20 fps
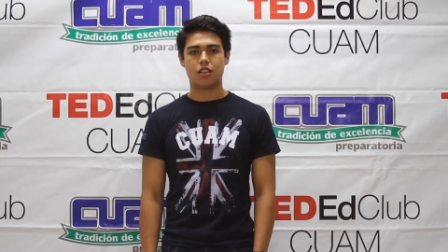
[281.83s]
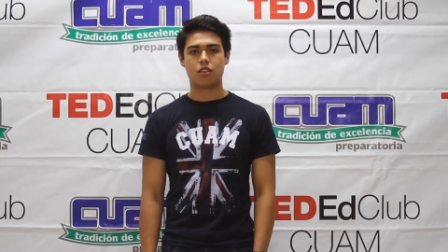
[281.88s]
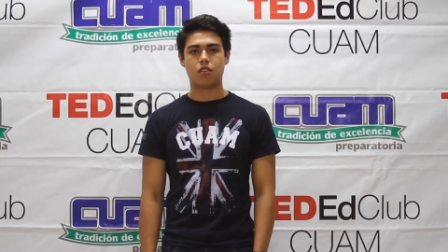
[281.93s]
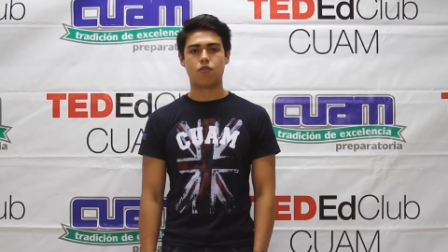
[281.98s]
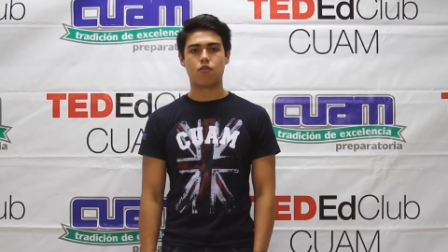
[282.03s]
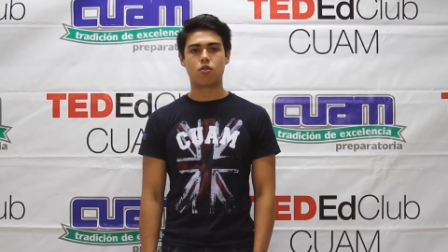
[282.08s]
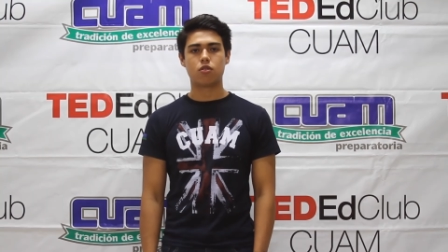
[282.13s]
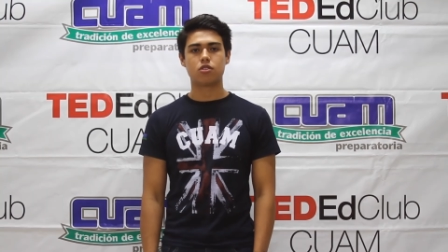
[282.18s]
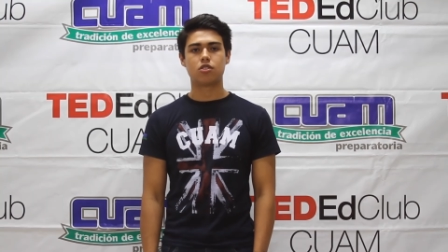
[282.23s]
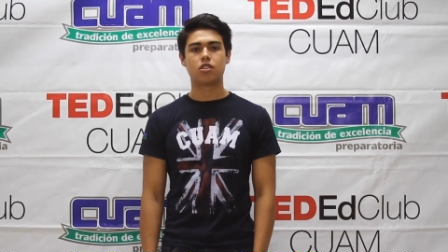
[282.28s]
The
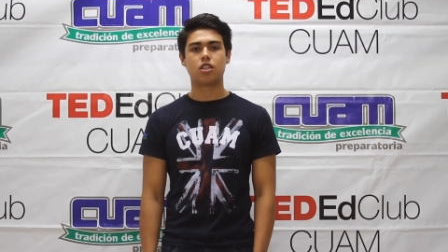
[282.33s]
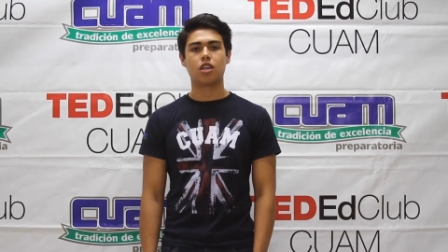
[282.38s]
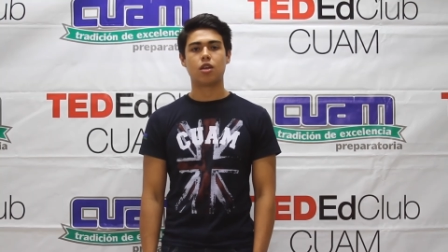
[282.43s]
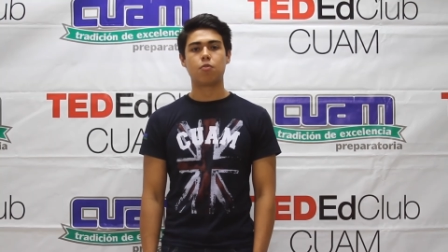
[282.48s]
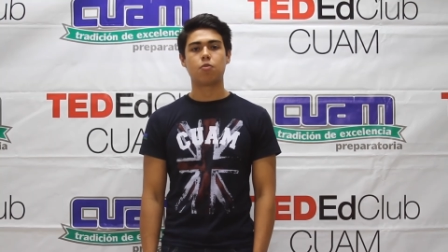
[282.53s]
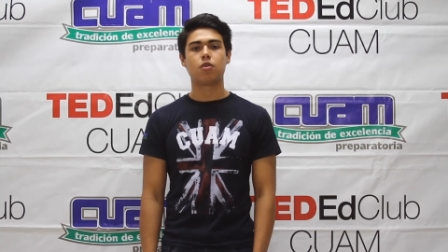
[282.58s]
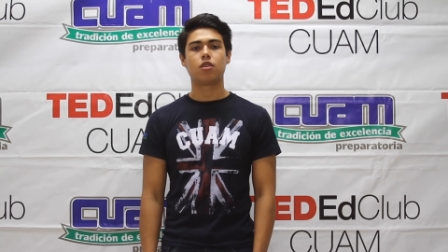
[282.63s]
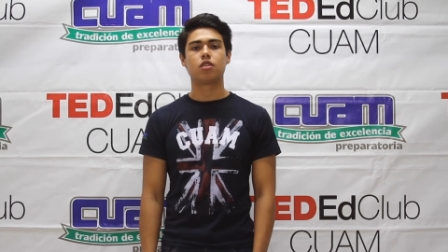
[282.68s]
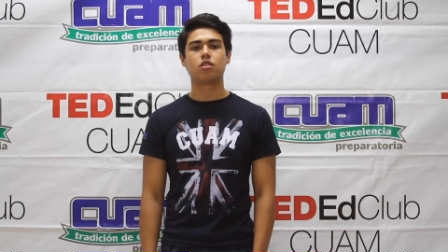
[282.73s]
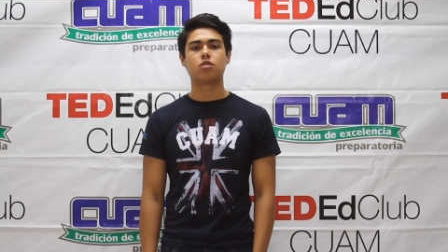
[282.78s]
fourth
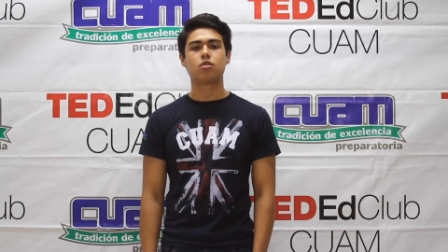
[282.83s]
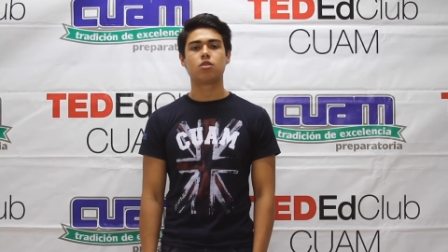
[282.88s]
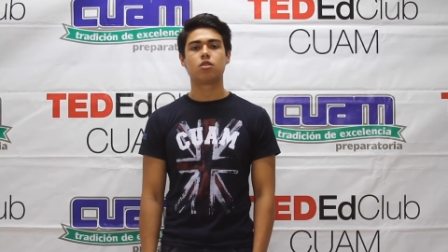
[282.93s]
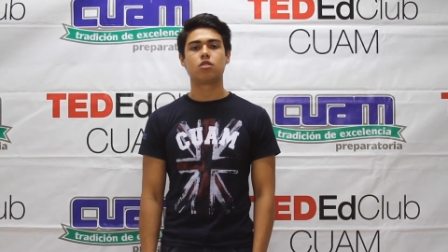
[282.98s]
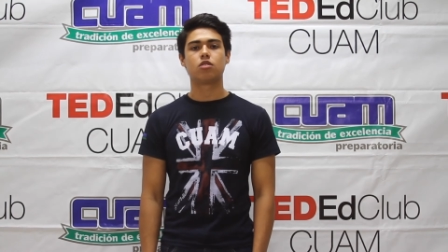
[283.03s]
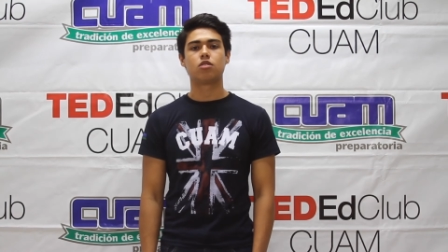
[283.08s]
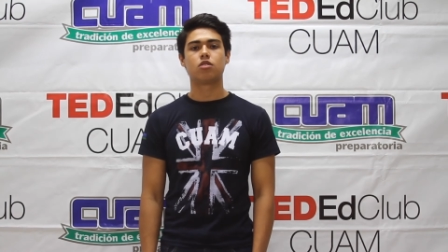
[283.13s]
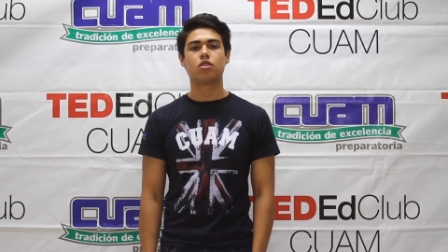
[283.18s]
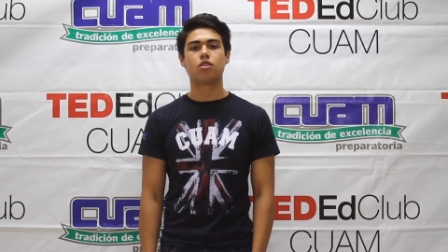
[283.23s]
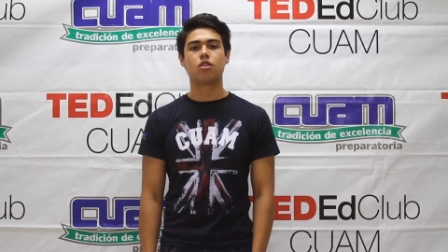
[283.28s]
step is to
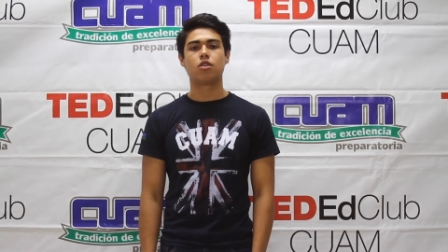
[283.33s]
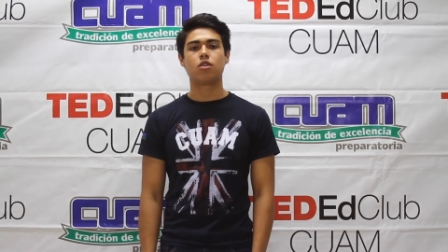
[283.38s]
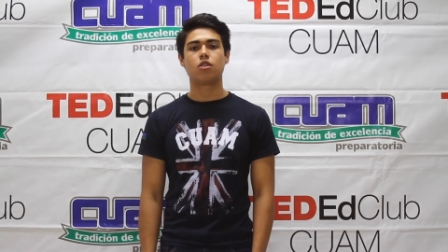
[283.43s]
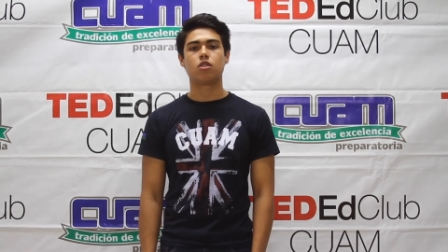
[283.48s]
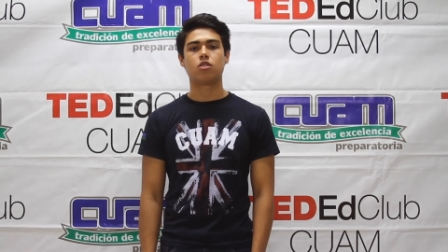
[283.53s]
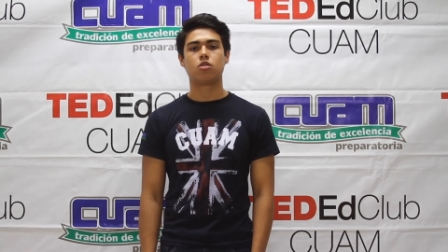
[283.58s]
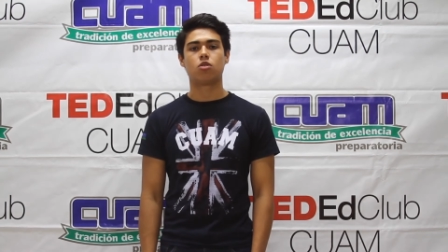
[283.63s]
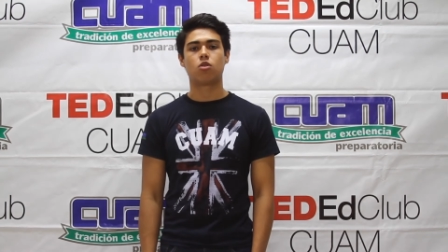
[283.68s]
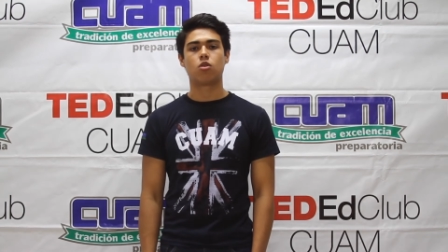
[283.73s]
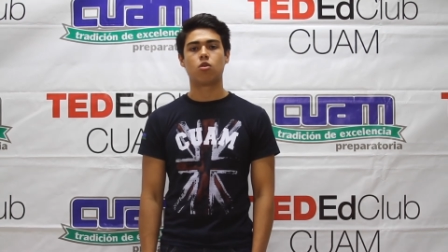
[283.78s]

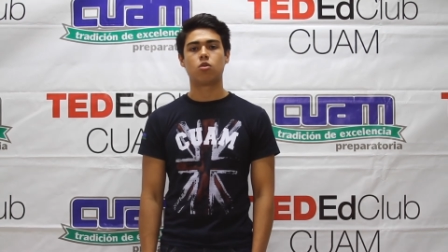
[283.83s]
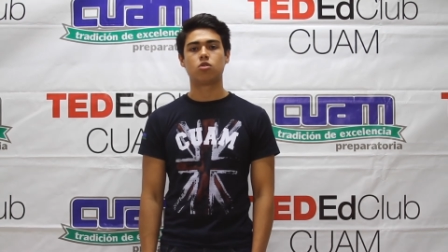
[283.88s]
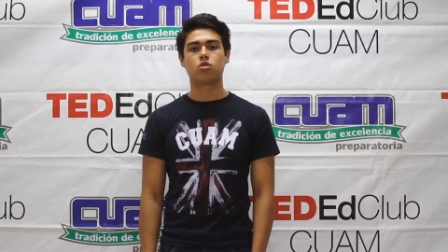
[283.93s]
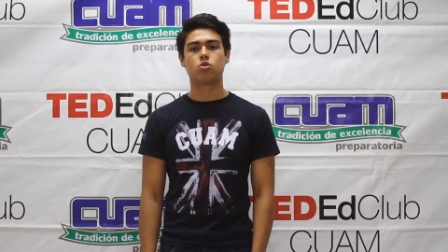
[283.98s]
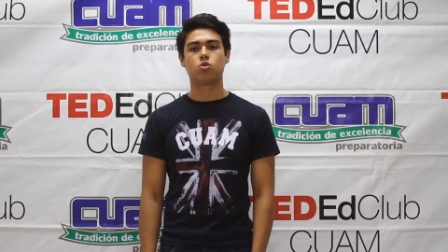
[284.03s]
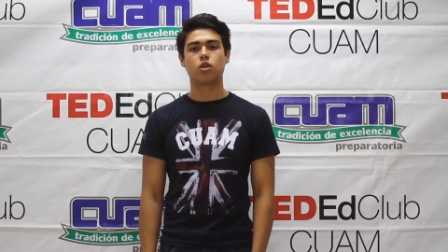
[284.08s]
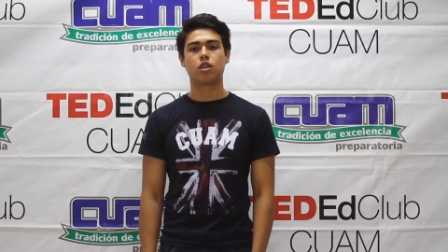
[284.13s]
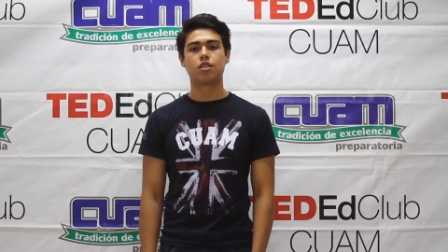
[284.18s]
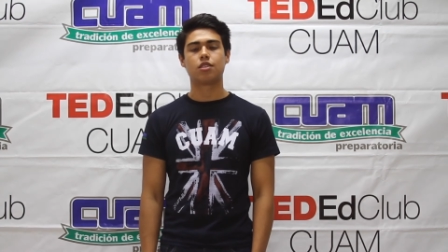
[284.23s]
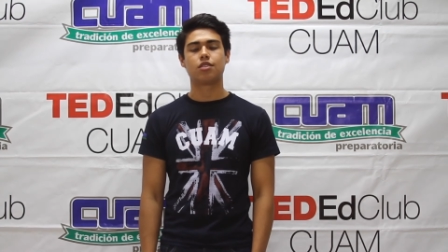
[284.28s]
consider your own
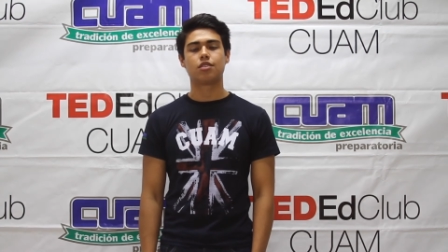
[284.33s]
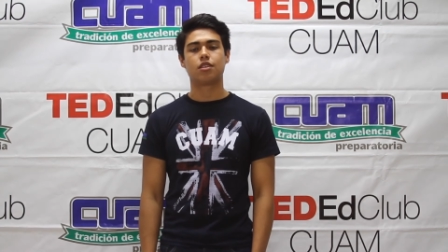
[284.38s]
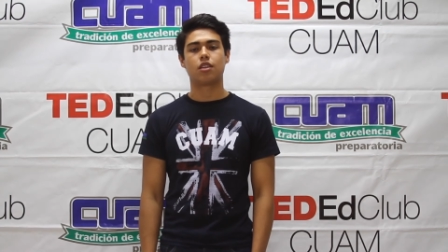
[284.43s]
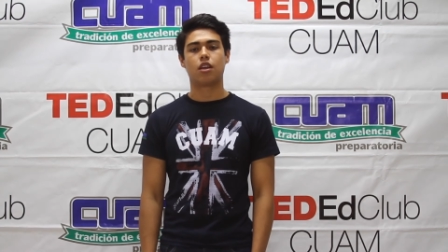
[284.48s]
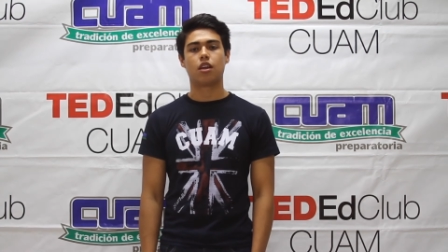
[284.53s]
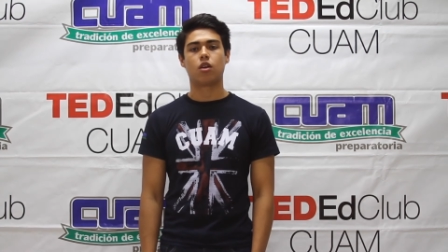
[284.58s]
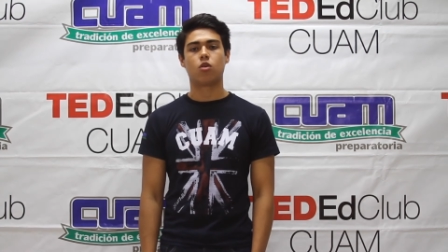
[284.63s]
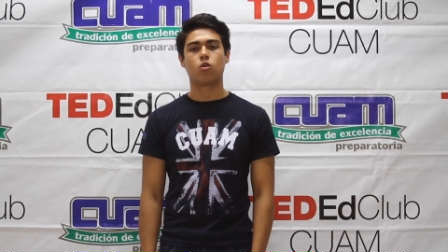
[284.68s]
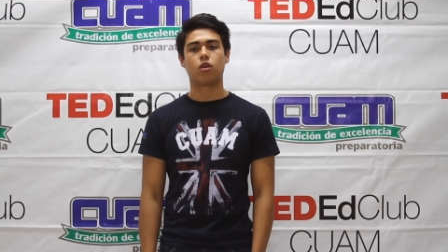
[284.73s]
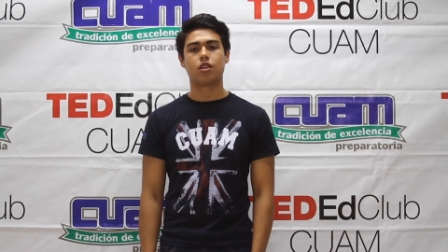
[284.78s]
strengths
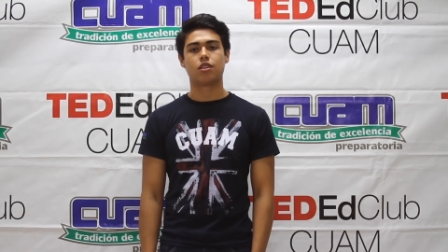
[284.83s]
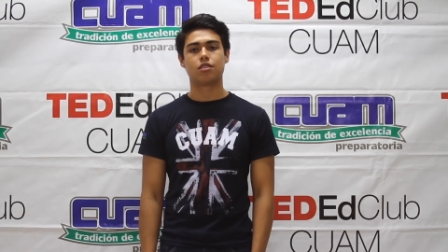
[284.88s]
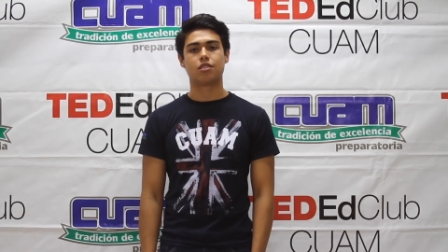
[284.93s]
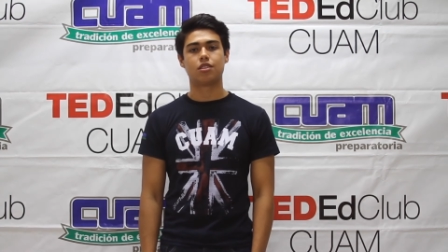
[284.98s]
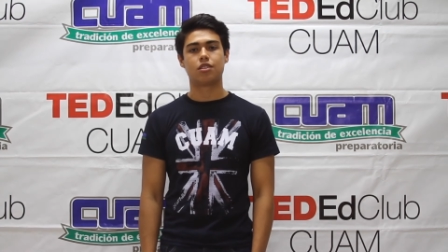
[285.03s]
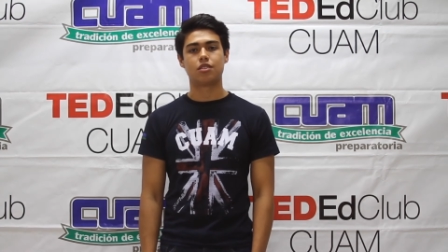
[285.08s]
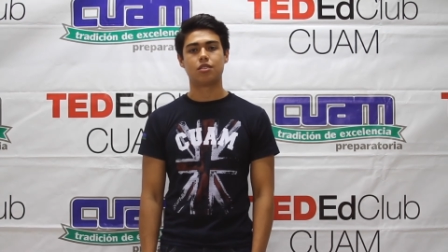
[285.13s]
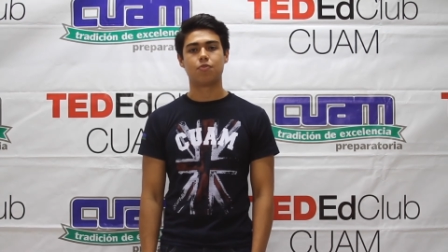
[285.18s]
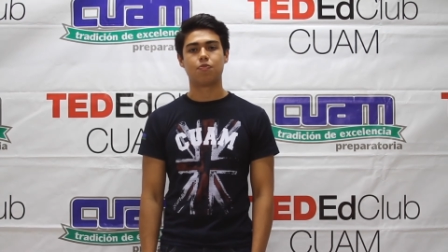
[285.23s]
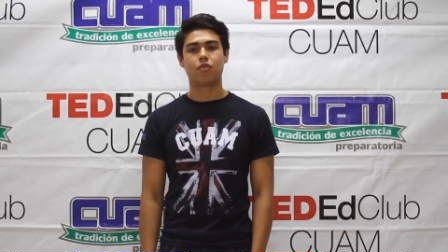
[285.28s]
and
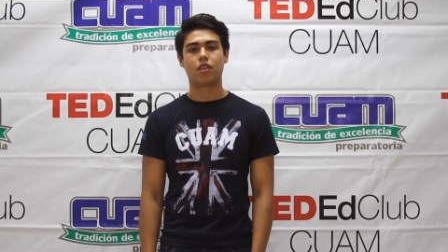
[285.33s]
weaknesses.